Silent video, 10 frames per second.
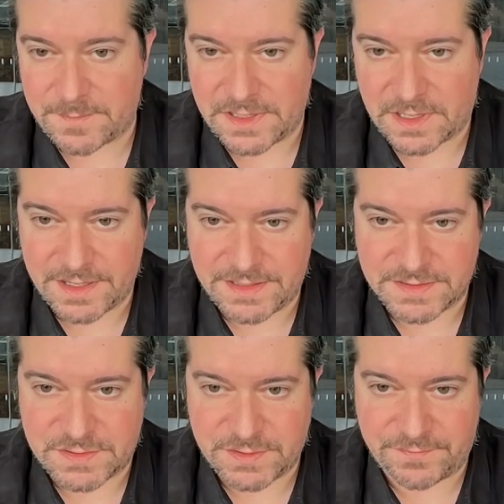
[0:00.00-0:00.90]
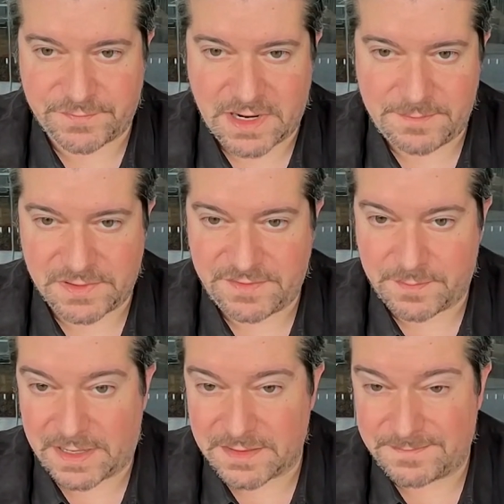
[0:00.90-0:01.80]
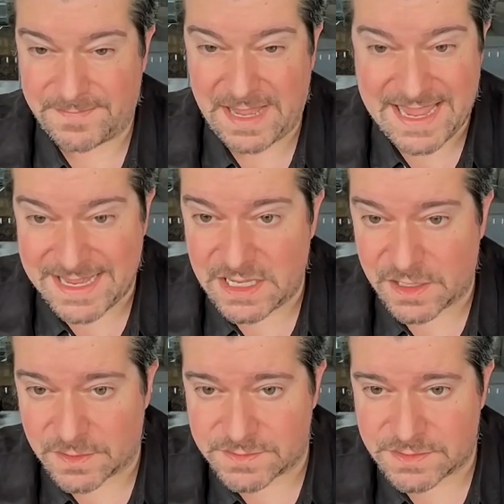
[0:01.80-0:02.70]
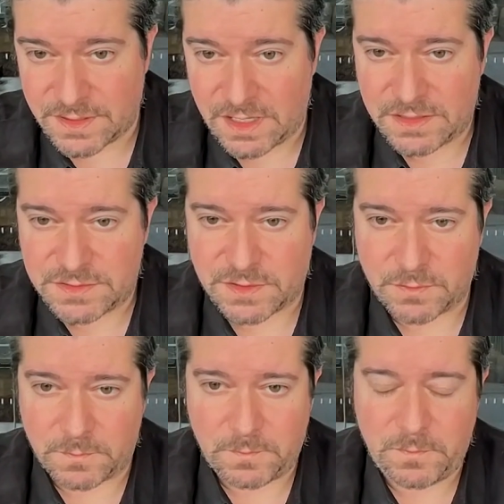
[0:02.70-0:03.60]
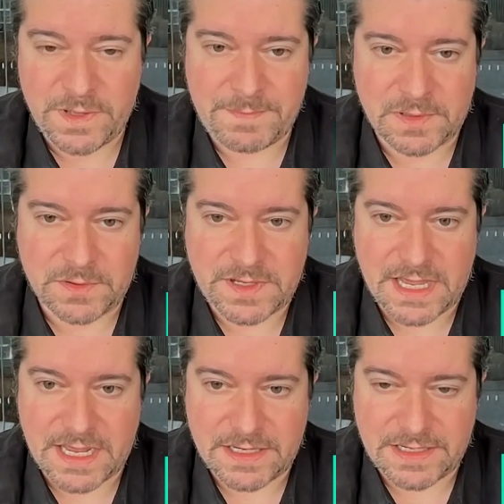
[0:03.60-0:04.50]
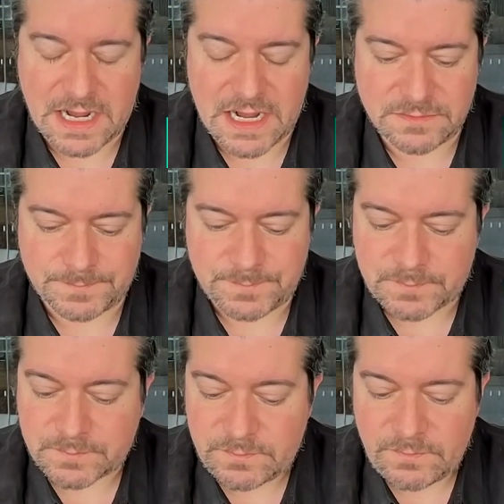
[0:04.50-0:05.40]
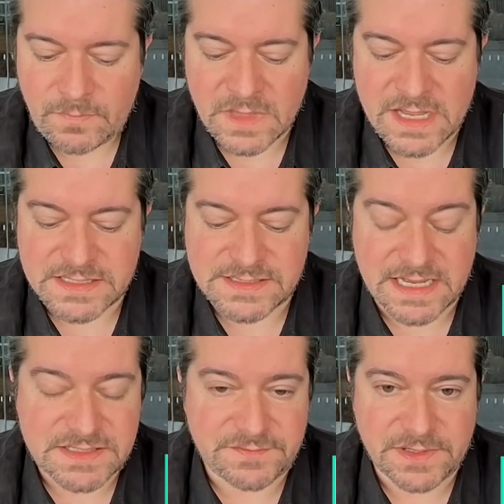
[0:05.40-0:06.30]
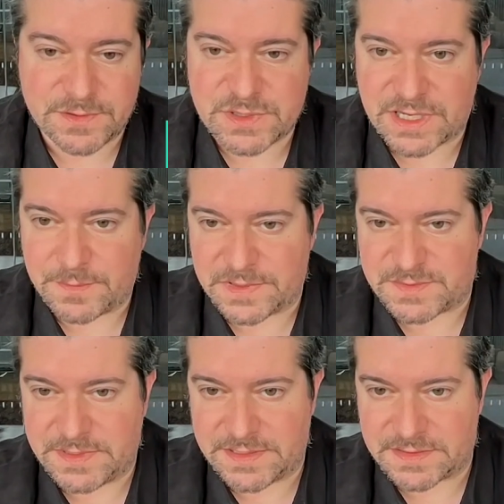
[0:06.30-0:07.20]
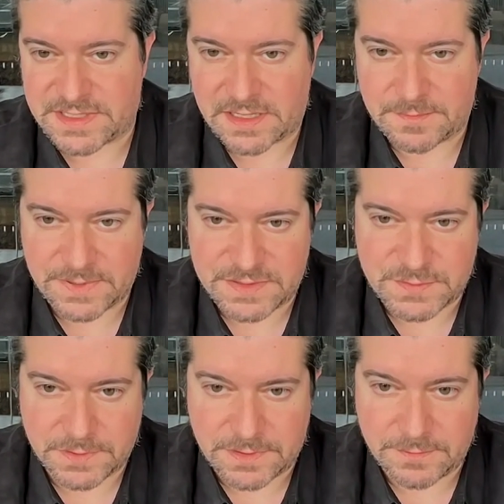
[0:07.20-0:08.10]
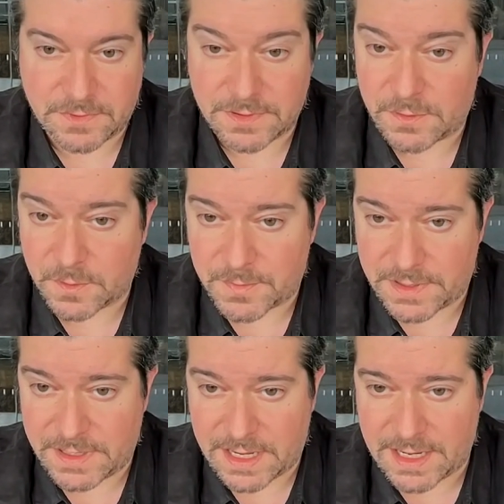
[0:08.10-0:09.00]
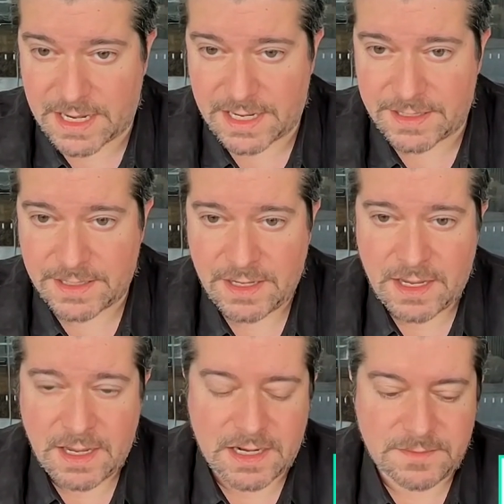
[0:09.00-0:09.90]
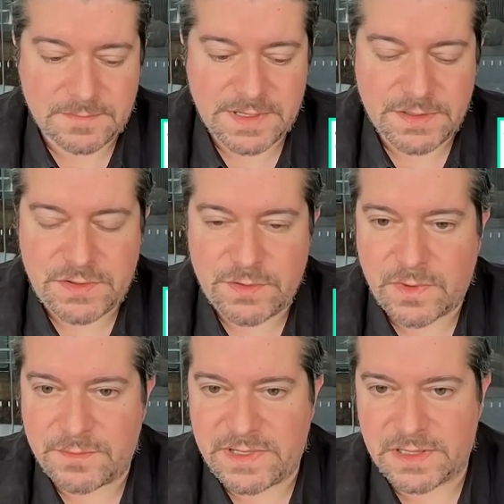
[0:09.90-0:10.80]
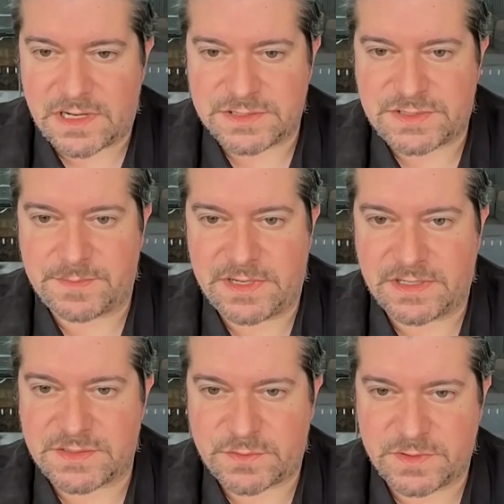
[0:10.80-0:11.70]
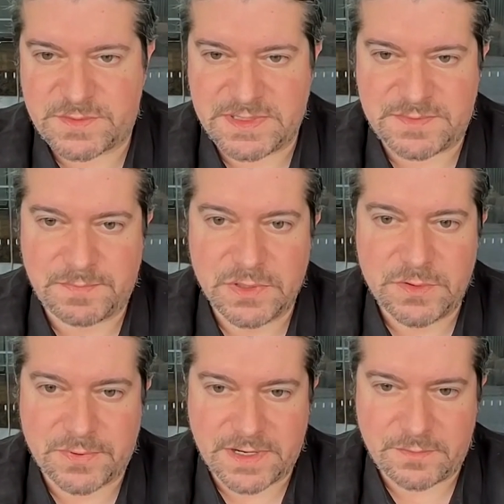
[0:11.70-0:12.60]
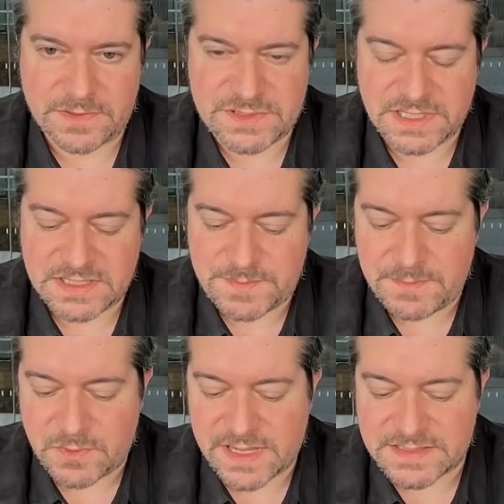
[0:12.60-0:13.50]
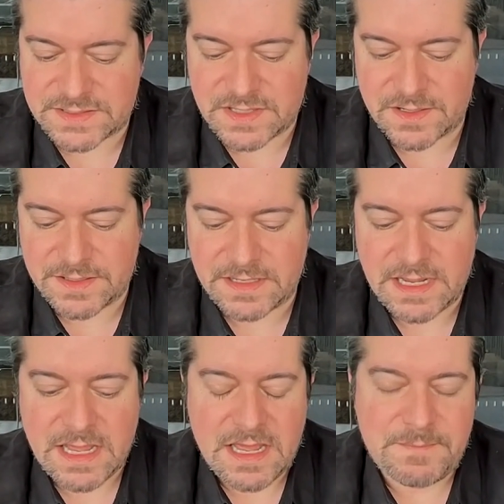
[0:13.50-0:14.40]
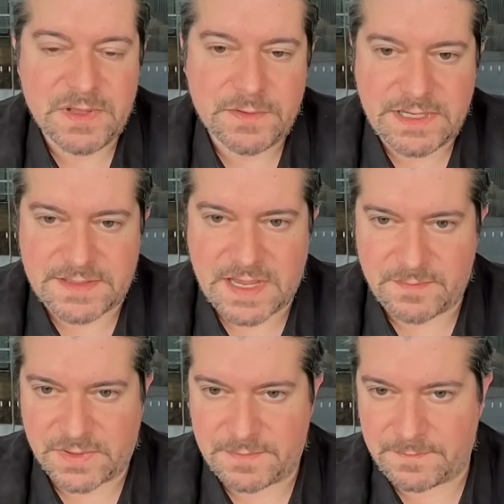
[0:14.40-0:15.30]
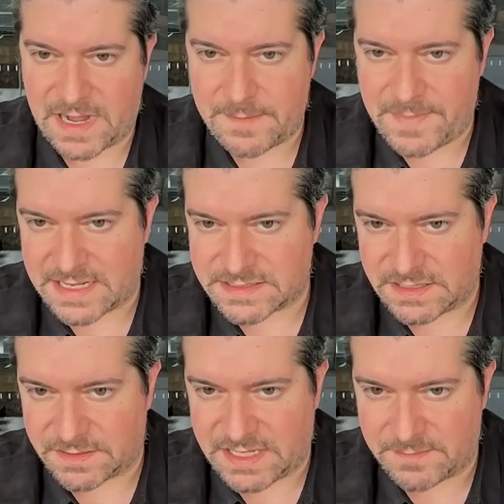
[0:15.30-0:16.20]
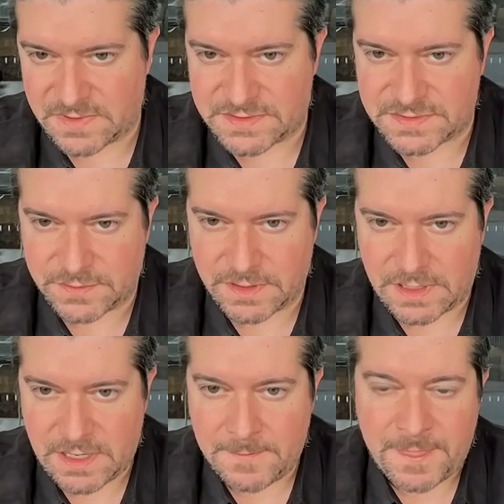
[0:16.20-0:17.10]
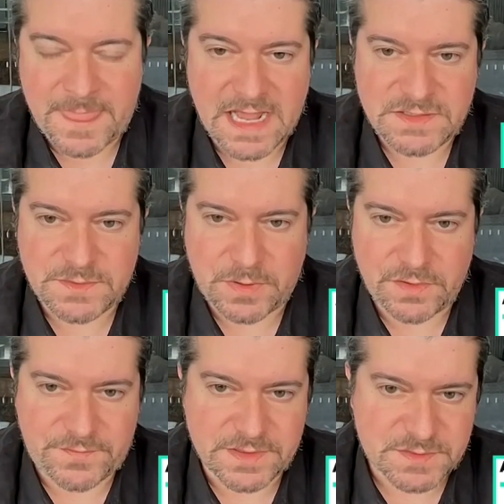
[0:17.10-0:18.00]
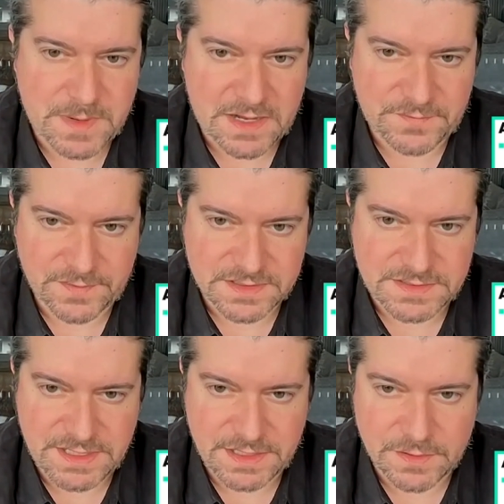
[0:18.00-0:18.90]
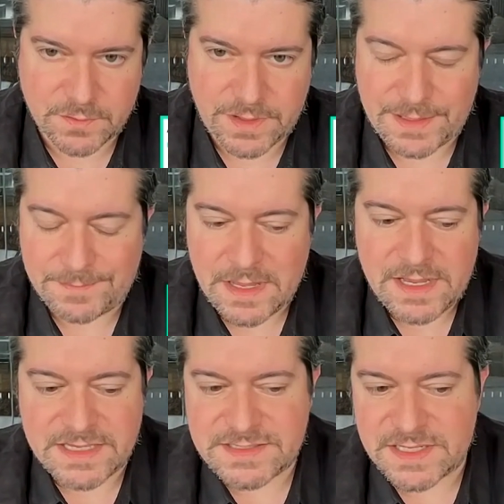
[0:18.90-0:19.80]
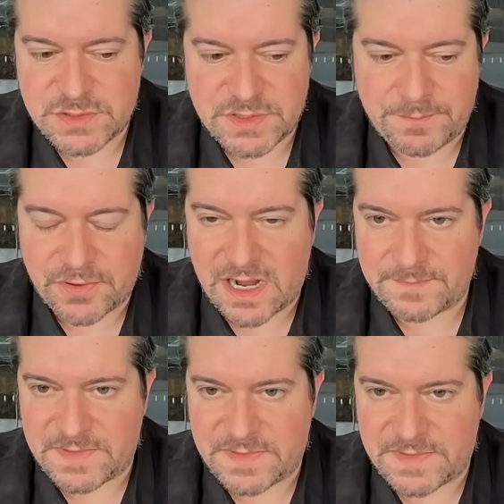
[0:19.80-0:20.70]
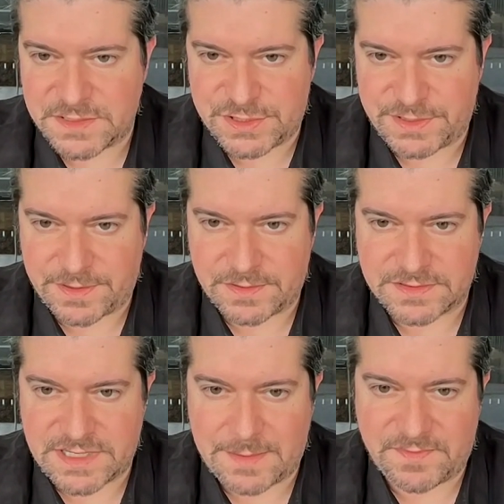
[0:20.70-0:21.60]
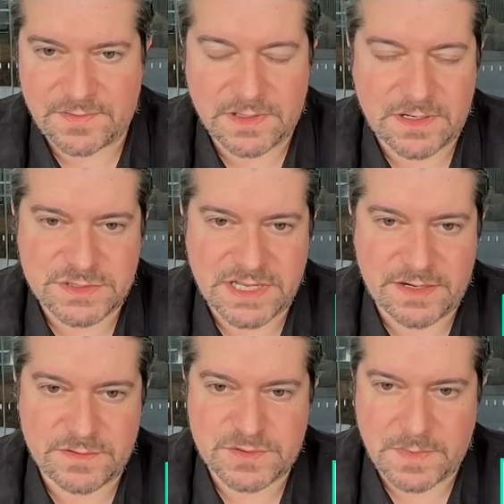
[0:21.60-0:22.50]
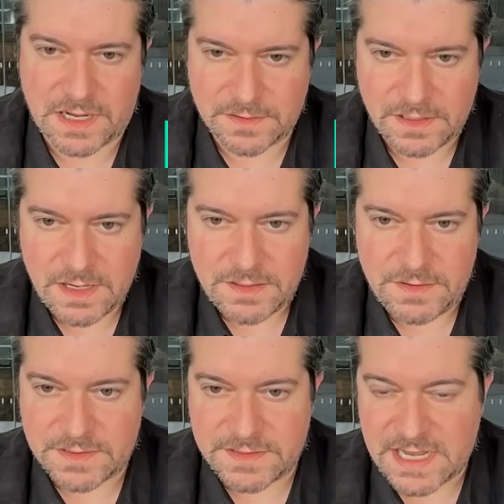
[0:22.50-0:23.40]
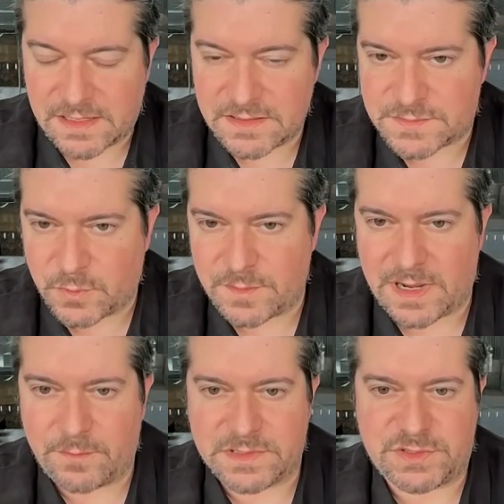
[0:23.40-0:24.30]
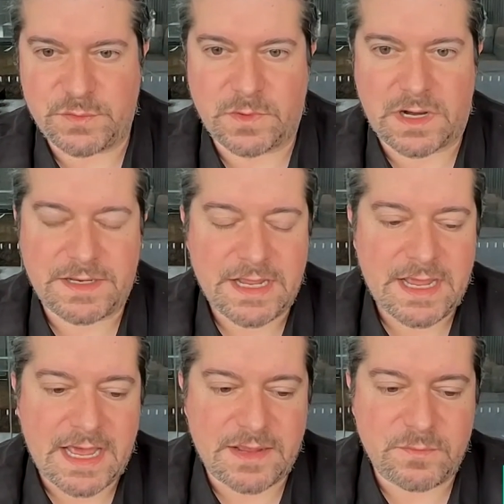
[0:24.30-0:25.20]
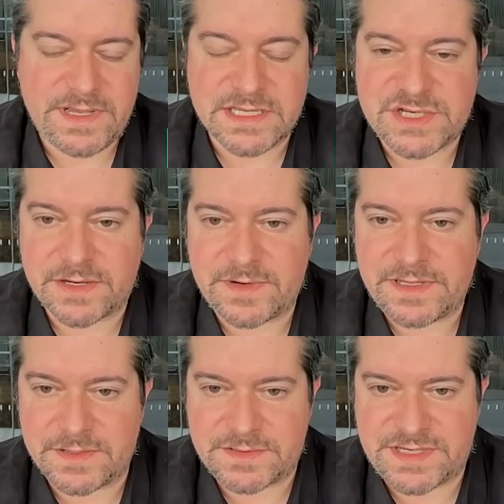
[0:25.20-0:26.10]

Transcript: in our industry for, I believe, about eight years. So we've been looking at it um, extensively, which kind of brings me to the second place where we're incorporating AI. Um, in Q1, we launched something called Squarespace Blueprint, which lets people get started building a template and bypassing our template store. That's a perfect spot for us to integrate essentially prompt engineering on top of a large language model. You can tell us more about what you want, and we can generate those